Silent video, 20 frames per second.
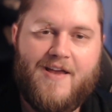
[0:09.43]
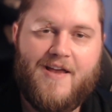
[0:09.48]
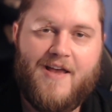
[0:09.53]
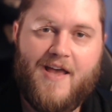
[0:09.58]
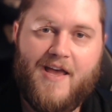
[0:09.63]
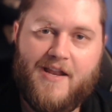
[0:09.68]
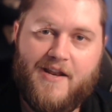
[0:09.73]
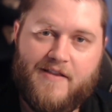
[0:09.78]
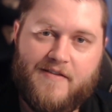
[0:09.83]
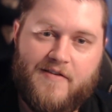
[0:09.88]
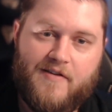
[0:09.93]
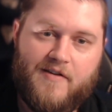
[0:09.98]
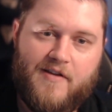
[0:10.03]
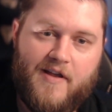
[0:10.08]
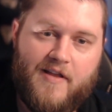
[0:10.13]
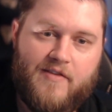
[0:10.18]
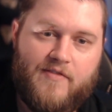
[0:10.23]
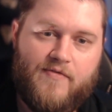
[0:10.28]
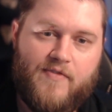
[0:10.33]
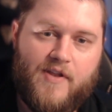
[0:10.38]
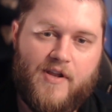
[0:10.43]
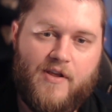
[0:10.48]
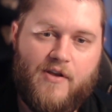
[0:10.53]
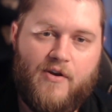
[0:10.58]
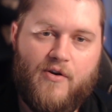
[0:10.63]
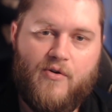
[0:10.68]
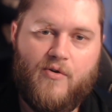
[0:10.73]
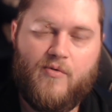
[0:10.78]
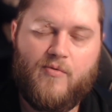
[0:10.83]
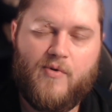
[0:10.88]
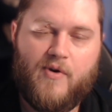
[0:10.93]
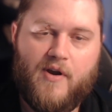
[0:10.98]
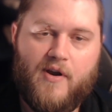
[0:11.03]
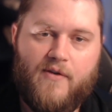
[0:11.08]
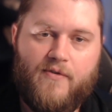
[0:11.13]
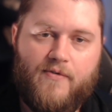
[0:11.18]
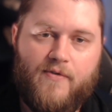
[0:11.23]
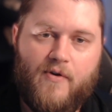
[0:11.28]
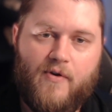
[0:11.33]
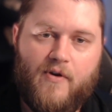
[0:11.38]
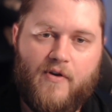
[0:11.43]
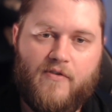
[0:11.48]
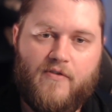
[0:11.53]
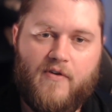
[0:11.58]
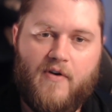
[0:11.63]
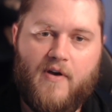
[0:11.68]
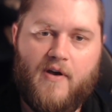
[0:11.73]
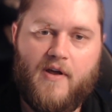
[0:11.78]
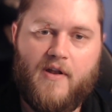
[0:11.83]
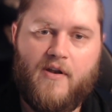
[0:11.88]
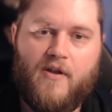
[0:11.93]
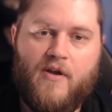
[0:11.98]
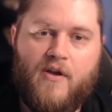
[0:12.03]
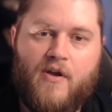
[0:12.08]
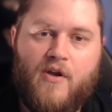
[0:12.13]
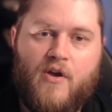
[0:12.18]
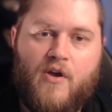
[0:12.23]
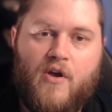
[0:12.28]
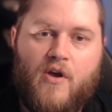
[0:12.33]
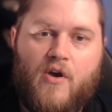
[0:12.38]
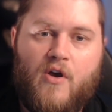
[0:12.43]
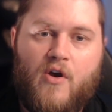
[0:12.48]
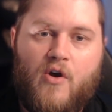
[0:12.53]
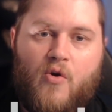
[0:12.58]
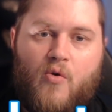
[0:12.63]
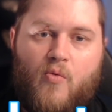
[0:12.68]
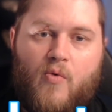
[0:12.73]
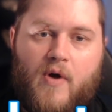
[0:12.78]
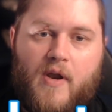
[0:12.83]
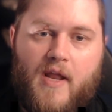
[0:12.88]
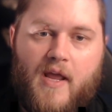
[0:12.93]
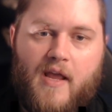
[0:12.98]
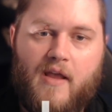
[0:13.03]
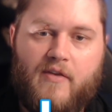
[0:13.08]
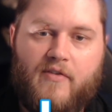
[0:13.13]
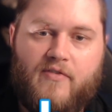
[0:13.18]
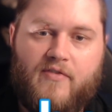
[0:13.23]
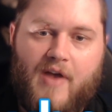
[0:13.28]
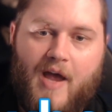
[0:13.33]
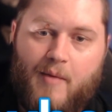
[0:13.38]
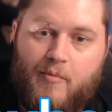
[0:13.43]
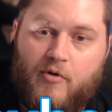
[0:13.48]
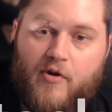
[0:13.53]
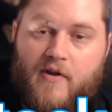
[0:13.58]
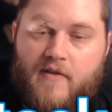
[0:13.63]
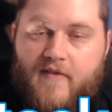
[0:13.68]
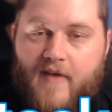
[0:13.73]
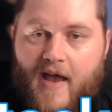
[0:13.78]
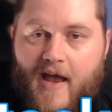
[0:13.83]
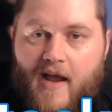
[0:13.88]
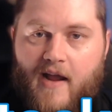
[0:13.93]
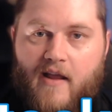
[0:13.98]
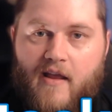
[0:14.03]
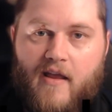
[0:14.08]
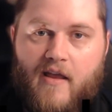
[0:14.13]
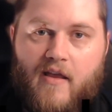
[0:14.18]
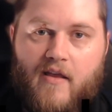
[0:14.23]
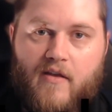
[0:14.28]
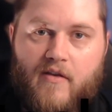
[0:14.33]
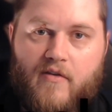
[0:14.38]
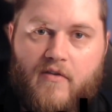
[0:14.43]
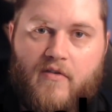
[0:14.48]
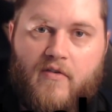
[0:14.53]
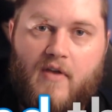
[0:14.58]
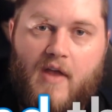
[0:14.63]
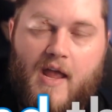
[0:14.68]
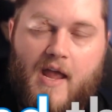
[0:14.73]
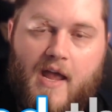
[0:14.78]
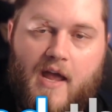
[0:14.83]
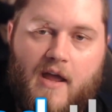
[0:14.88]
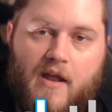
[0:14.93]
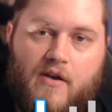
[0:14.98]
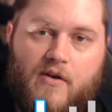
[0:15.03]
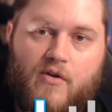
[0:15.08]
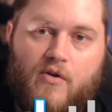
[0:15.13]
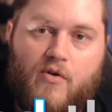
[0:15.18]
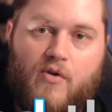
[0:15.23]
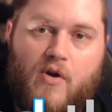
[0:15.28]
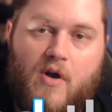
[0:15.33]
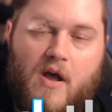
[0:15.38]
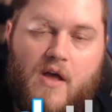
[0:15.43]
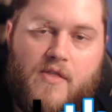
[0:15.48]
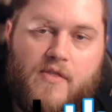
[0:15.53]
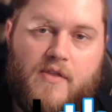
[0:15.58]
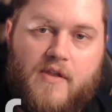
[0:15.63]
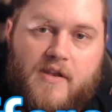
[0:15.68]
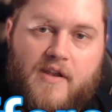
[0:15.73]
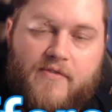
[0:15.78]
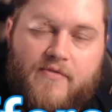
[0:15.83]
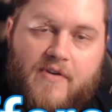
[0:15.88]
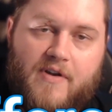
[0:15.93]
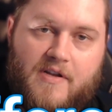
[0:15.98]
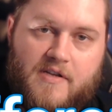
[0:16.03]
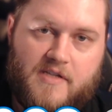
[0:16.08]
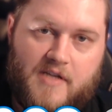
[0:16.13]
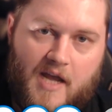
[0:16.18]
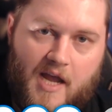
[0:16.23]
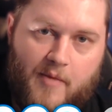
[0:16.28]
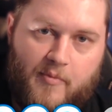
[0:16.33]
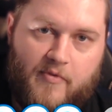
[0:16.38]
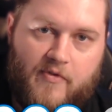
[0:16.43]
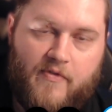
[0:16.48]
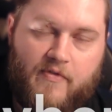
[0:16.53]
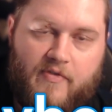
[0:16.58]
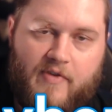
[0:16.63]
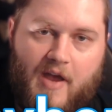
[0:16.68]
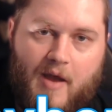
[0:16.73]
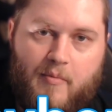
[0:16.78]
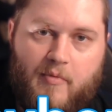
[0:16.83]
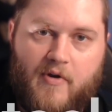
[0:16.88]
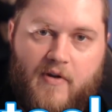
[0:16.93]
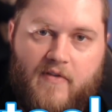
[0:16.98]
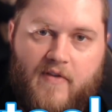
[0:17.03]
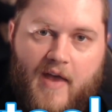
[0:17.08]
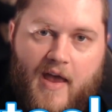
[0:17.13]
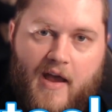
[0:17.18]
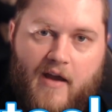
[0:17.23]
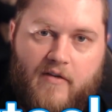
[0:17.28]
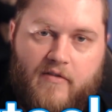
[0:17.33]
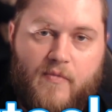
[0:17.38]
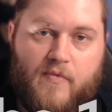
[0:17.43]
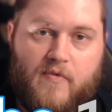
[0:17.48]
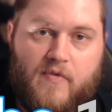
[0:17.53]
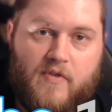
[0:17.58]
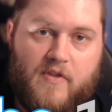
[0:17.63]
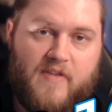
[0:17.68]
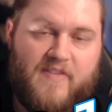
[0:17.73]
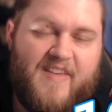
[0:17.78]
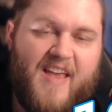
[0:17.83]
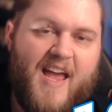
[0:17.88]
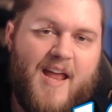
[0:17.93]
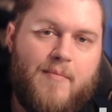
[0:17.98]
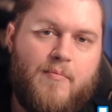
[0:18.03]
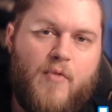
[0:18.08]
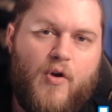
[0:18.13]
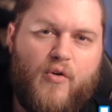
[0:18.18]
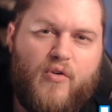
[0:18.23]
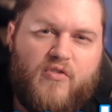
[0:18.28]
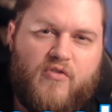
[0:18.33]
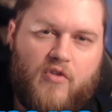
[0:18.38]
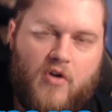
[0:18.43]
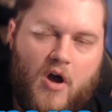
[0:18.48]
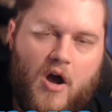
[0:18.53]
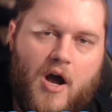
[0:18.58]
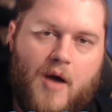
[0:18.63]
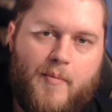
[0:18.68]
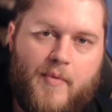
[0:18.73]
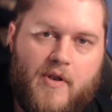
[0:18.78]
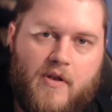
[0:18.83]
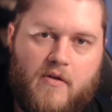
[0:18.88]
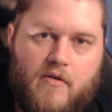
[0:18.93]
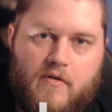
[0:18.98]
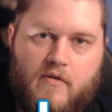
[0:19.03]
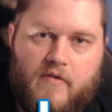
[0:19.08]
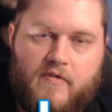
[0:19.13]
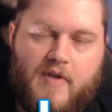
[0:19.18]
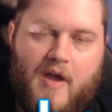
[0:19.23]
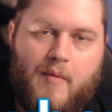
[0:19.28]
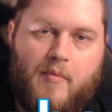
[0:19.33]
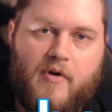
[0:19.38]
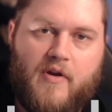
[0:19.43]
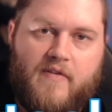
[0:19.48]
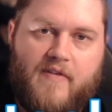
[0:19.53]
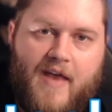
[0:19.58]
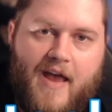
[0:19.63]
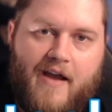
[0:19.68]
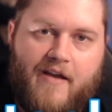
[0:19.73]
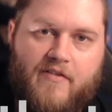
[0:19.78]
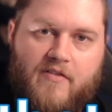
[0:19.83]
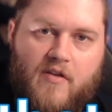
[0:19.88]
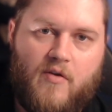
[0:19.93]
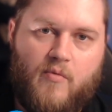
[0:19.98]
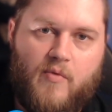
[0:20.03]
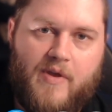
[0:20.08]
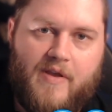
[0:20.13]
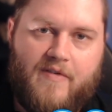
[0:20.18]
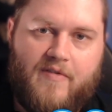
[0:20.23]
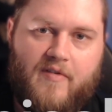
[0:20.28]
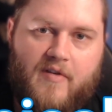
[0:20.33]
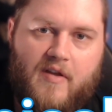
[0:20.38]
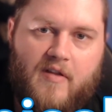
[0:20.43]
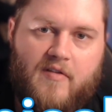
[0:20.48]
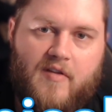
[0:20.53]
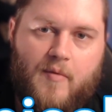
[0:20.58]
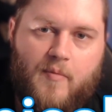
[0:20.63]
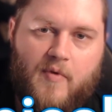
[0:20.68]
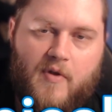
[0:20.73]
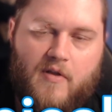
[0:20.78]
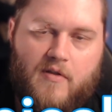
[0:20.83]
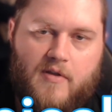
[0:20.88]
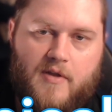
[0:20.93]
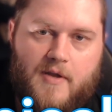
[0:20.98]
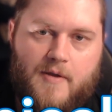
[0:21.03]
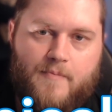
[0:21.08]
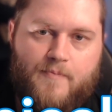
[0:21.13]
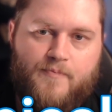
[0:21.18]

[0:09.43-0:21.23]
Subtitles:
And in tonight's video, we're going to focus on what a cyber attack is and the different types of cyber attacks, the 10 most common cyber attacks that we see typically.